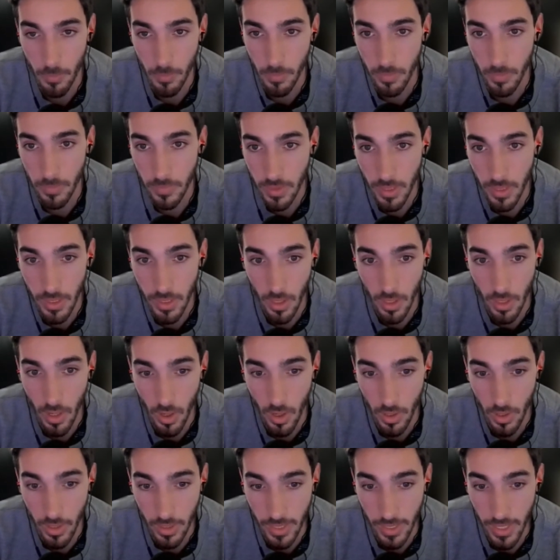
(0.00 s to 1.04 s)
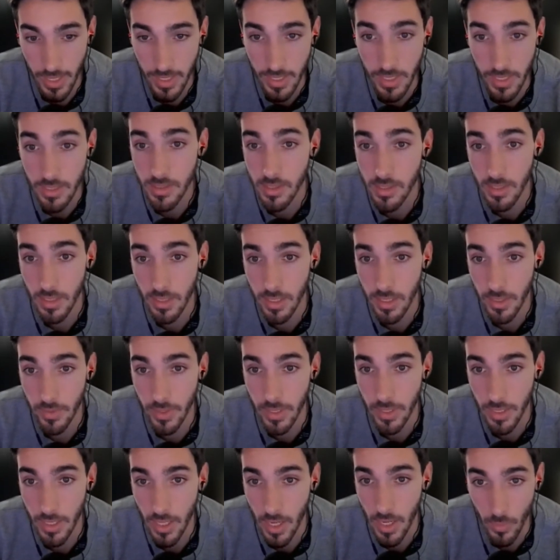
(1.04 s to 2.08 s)
they get instant
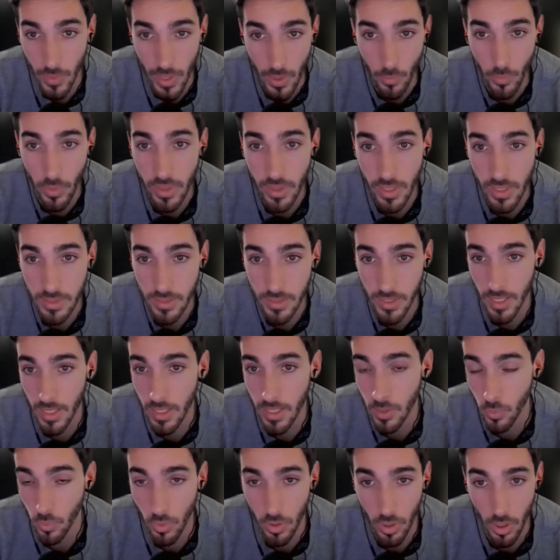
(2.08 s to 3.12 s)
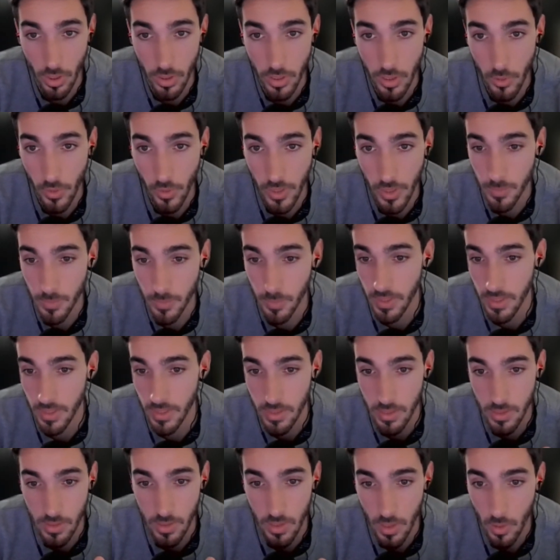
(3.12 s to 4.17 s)
clarity around what they sell, what are the
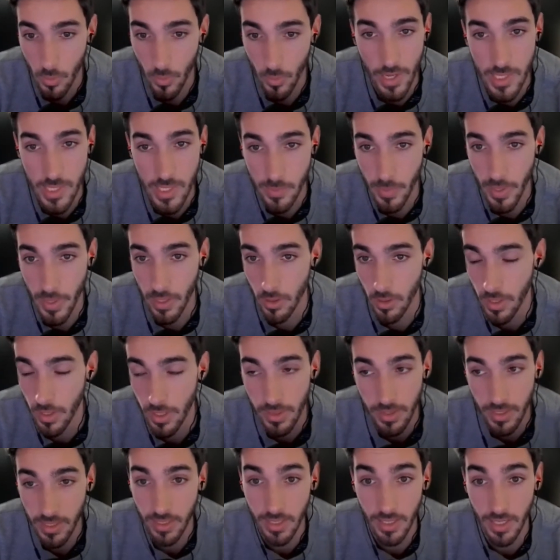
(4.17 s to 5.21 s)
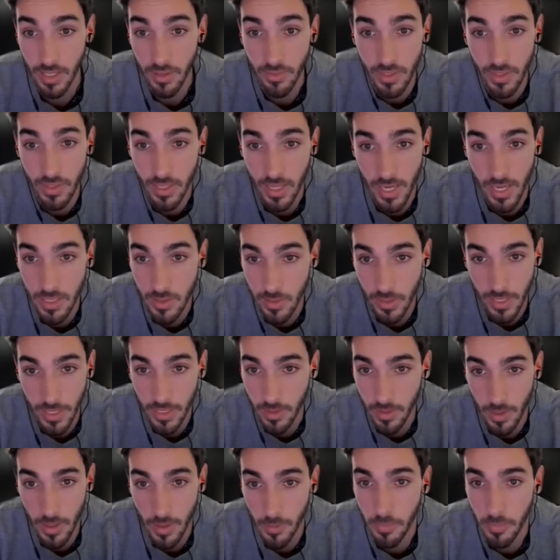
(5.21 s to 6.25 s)
USPs, why it's better, and they even get
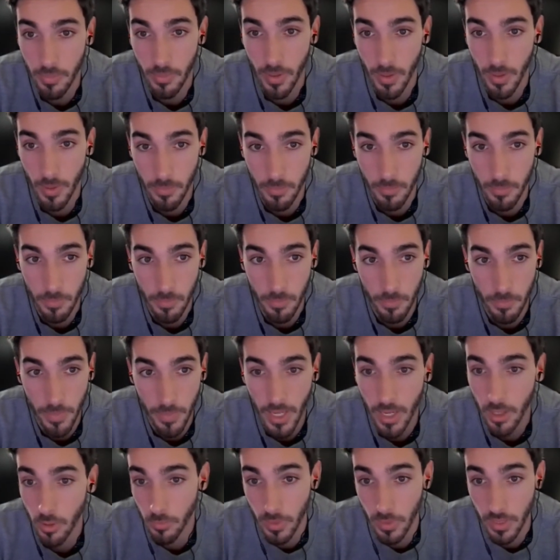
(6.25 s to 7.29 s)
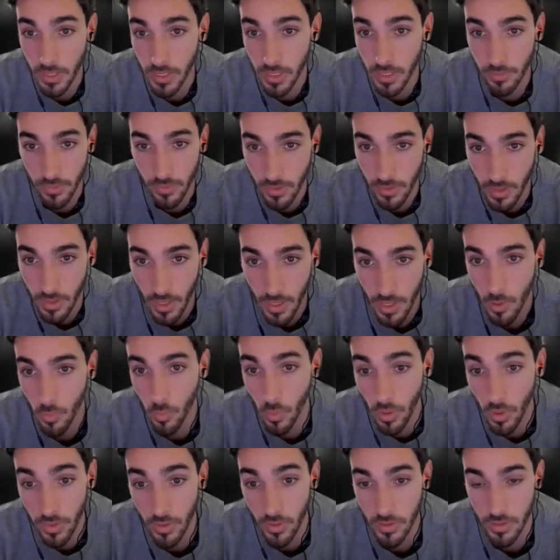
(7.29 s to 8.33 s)
like a better belief in
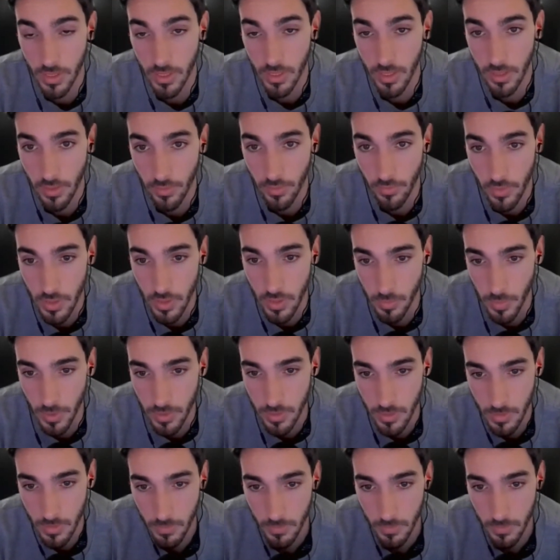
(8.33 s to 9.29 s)
what they're selling in the first place.